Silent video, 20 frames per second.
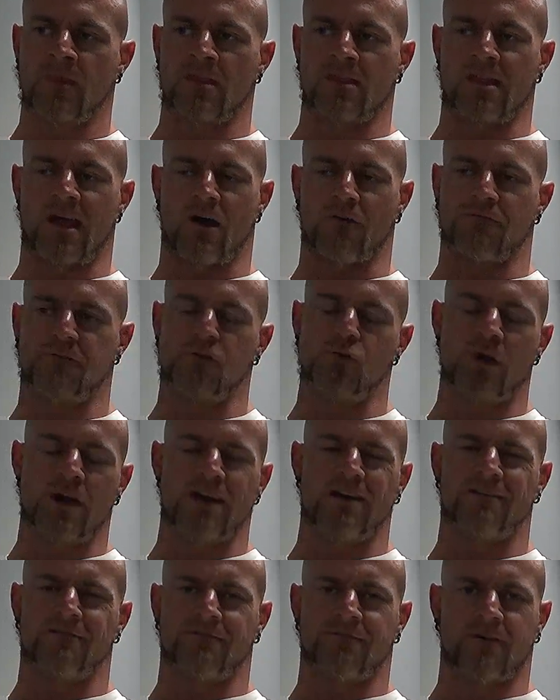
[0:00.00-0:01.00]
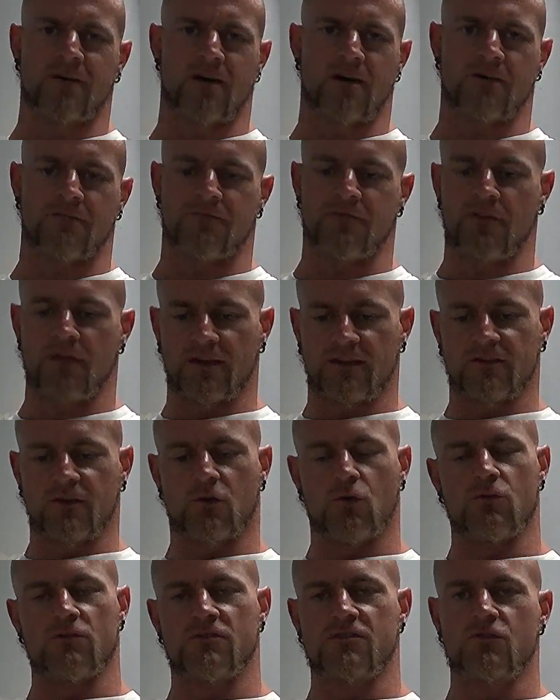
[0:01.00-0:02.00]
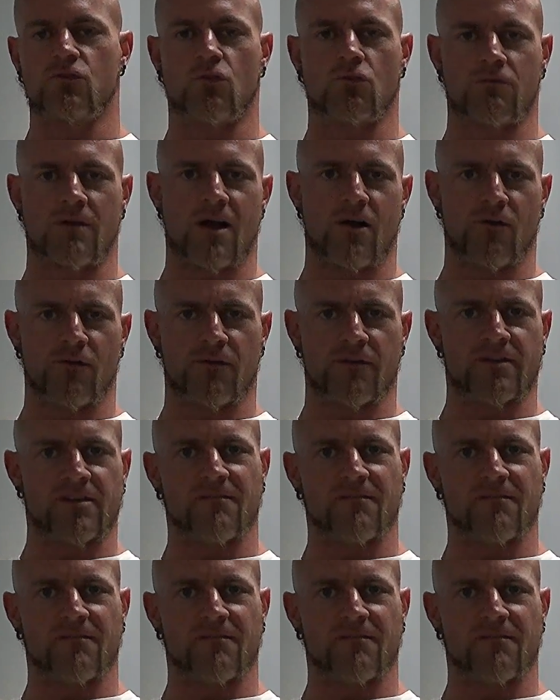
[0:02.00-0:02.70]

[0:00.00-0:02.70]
now if you have like the old school round